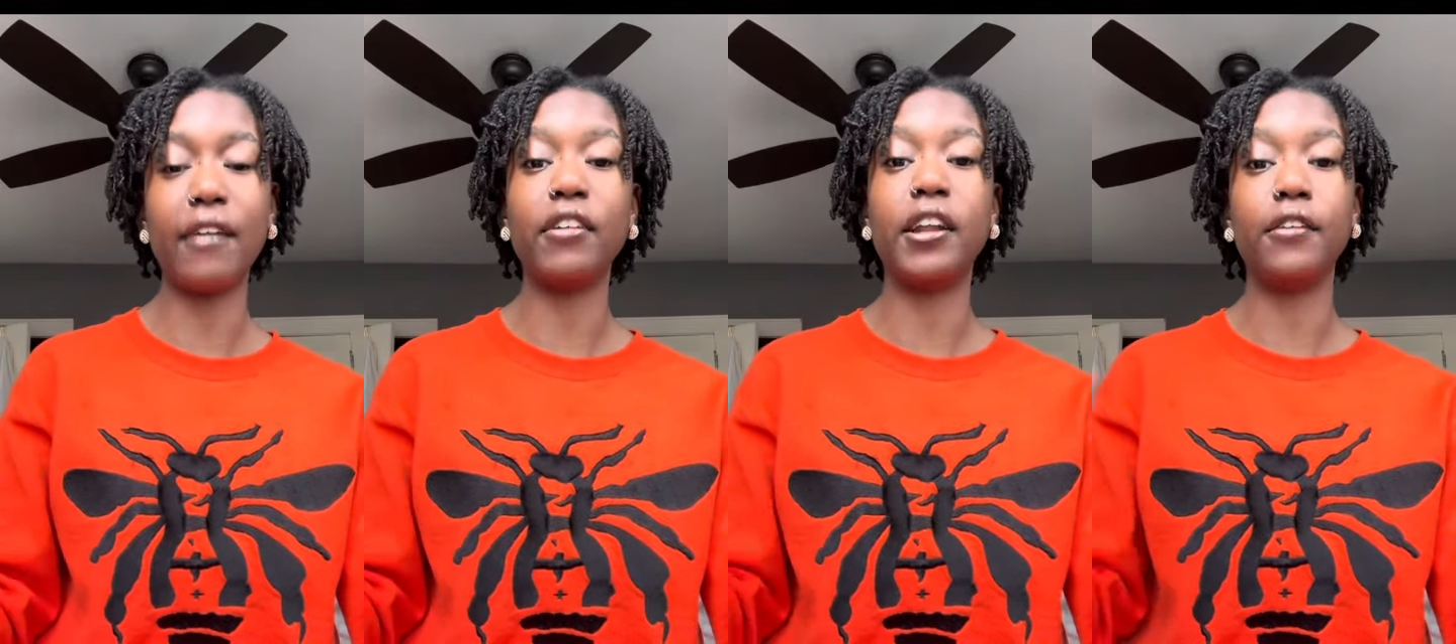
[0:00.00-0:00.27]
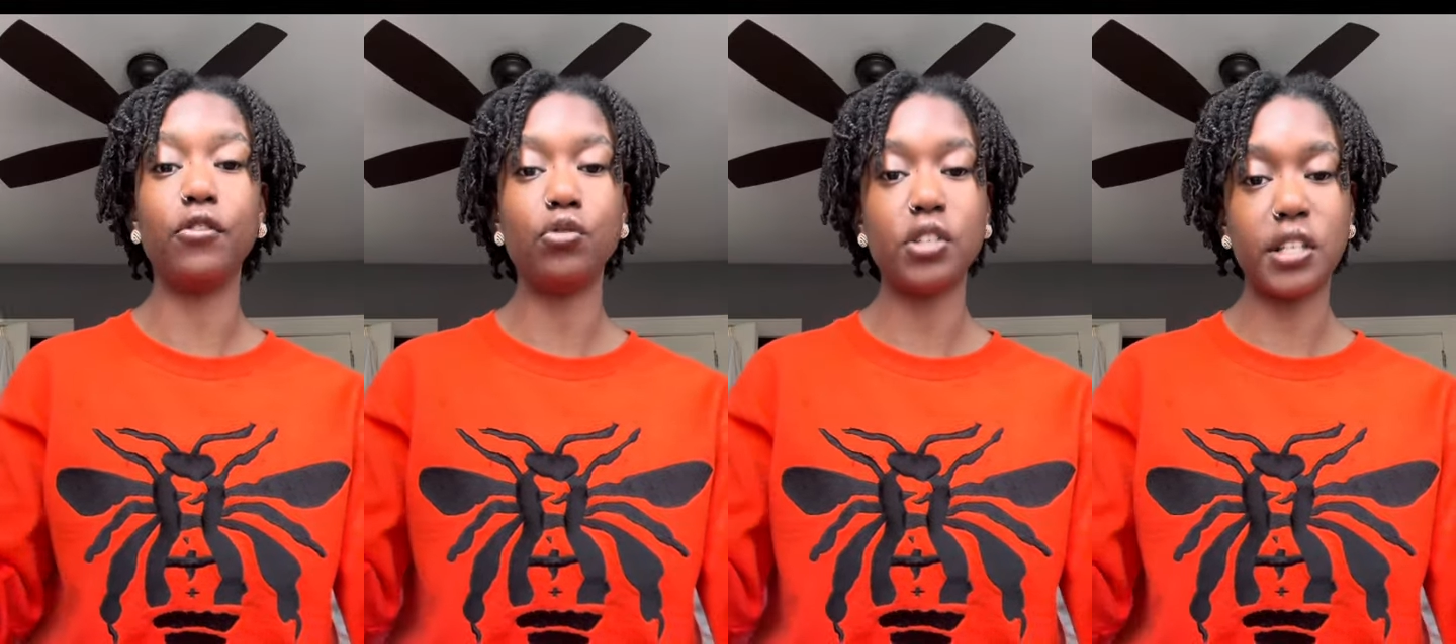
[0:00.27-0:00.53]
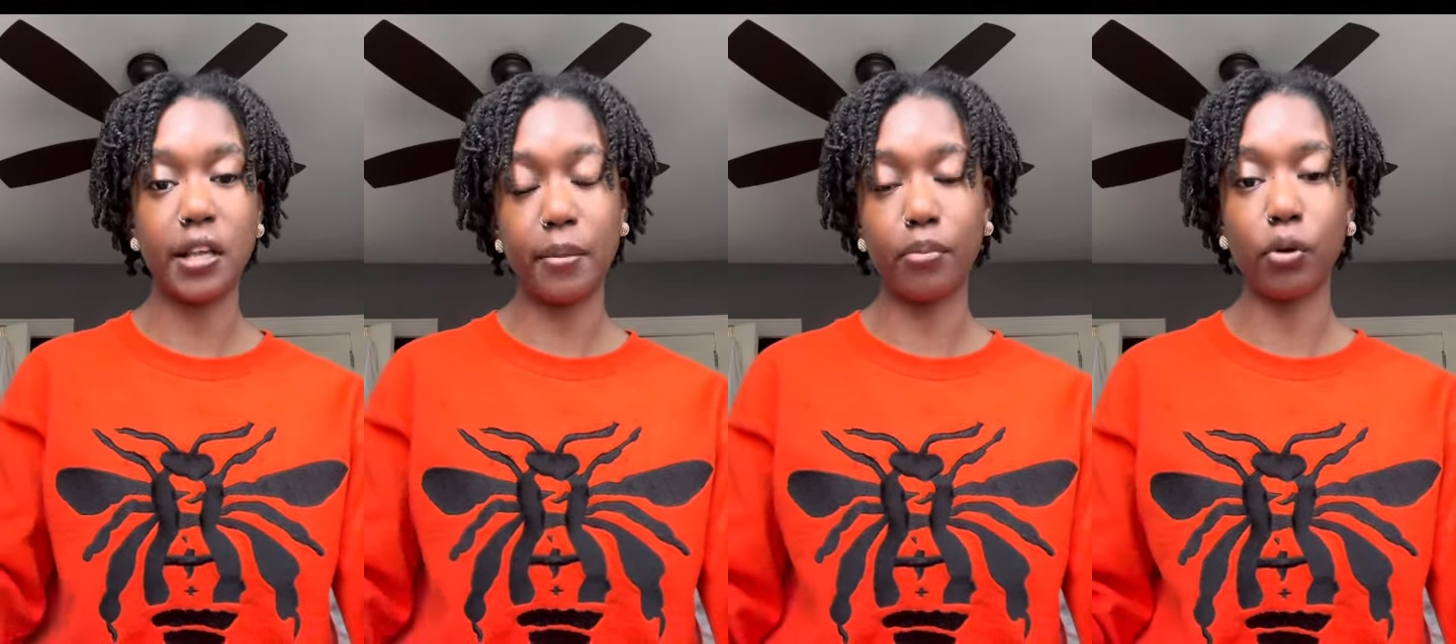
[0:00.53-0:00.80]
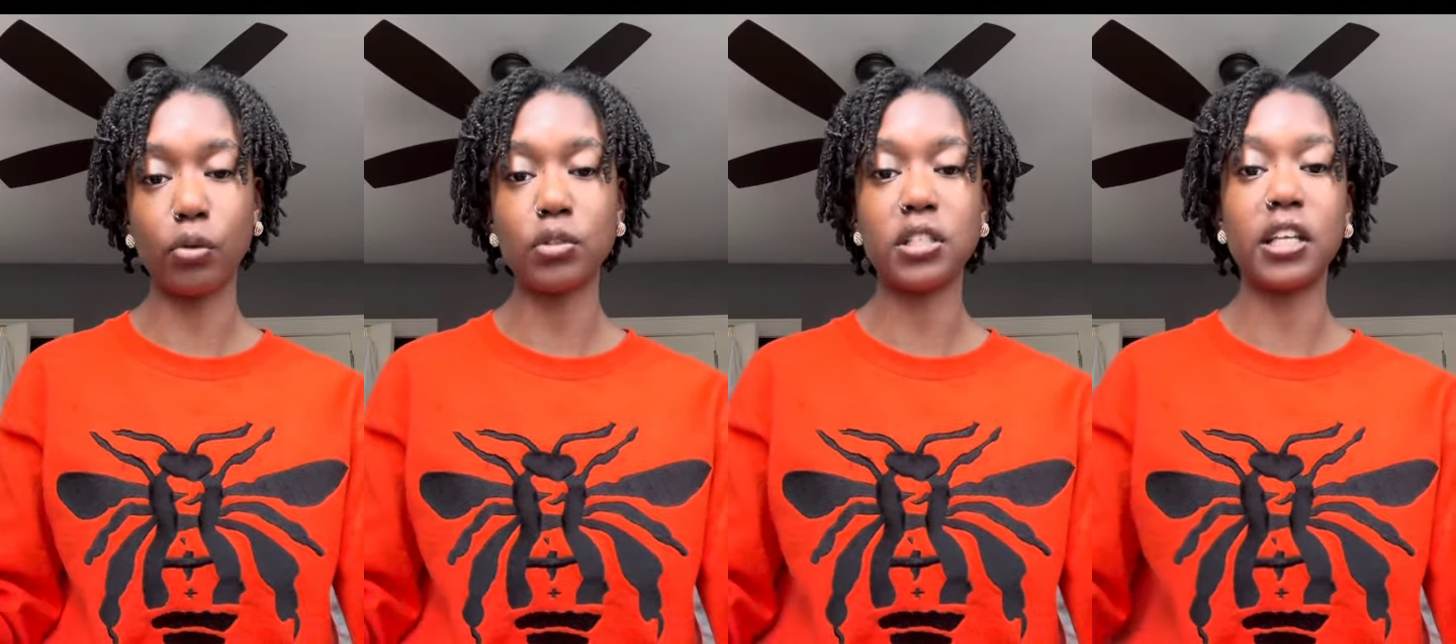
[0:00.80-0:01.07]
And if you see a
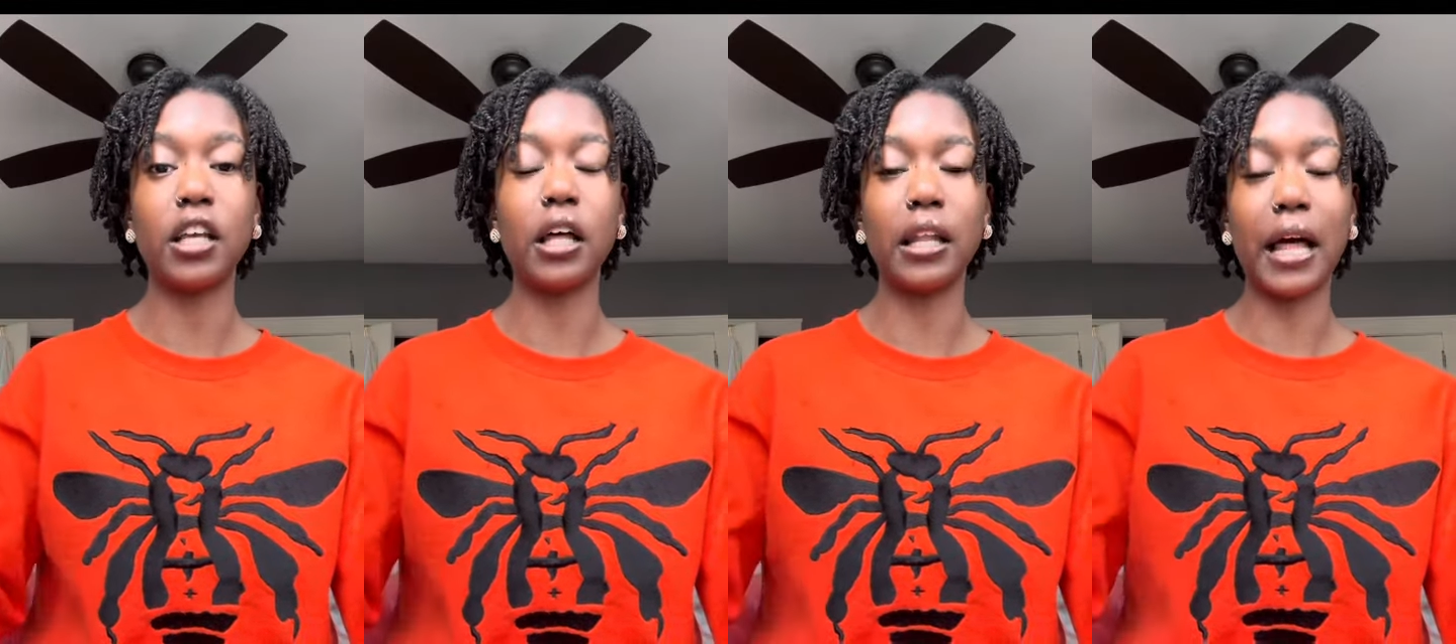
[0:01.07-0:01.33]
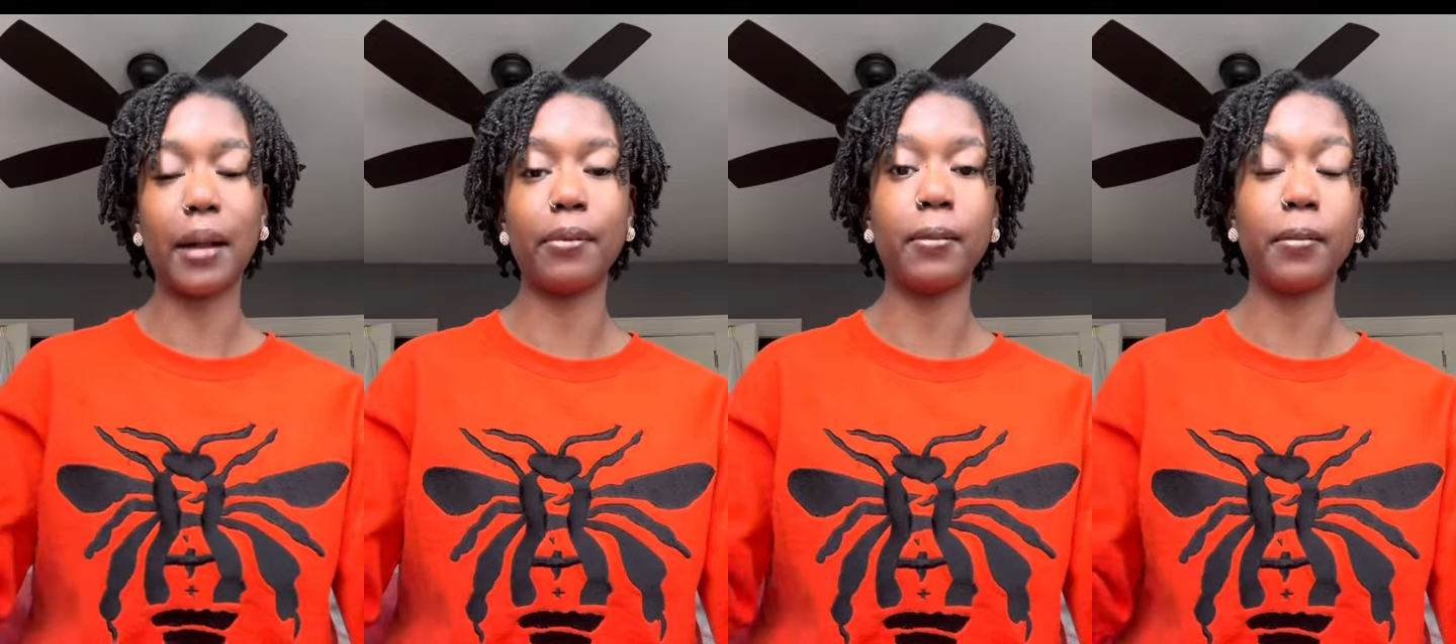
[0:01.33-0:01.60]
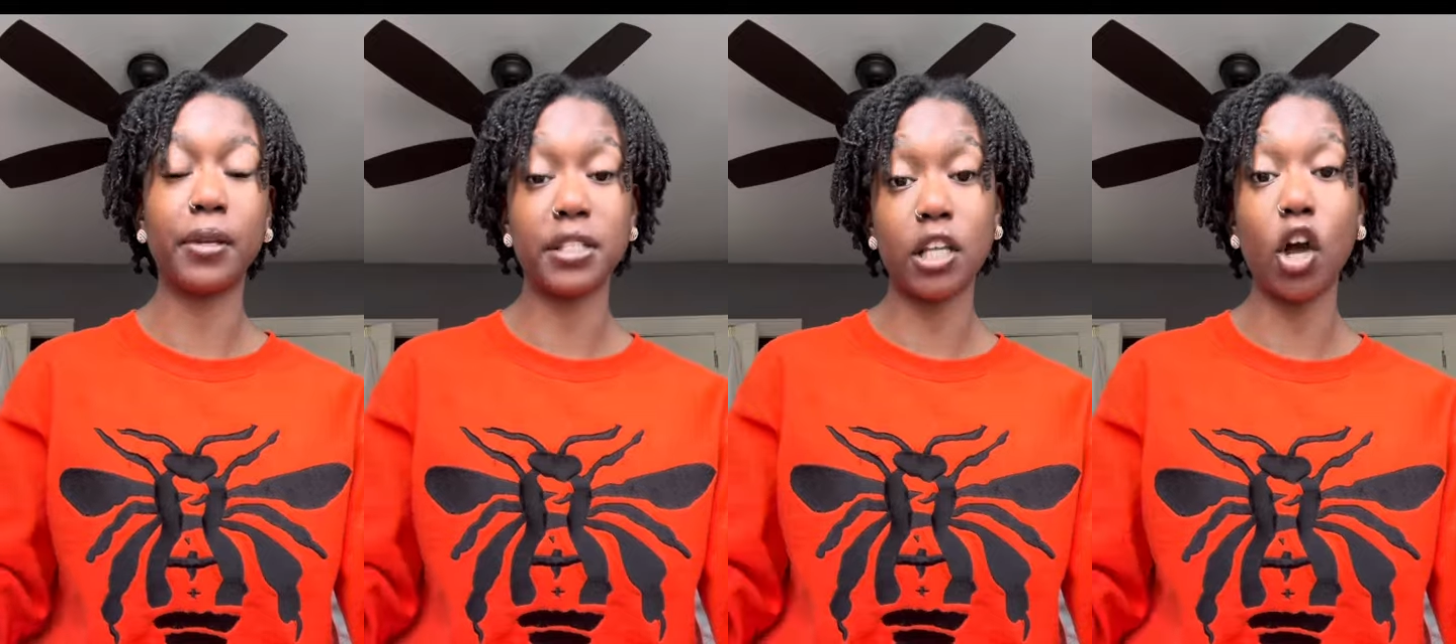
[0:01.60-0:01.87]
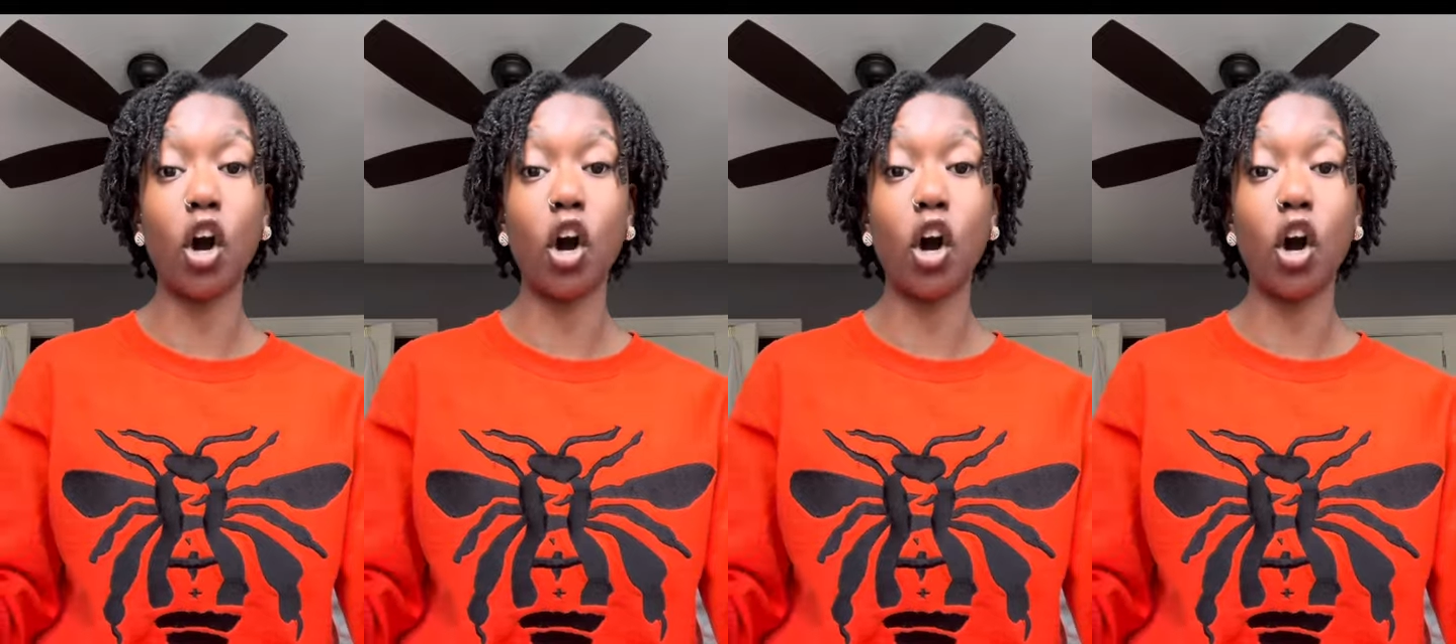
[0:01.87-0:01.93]
protein, a lot of people might say,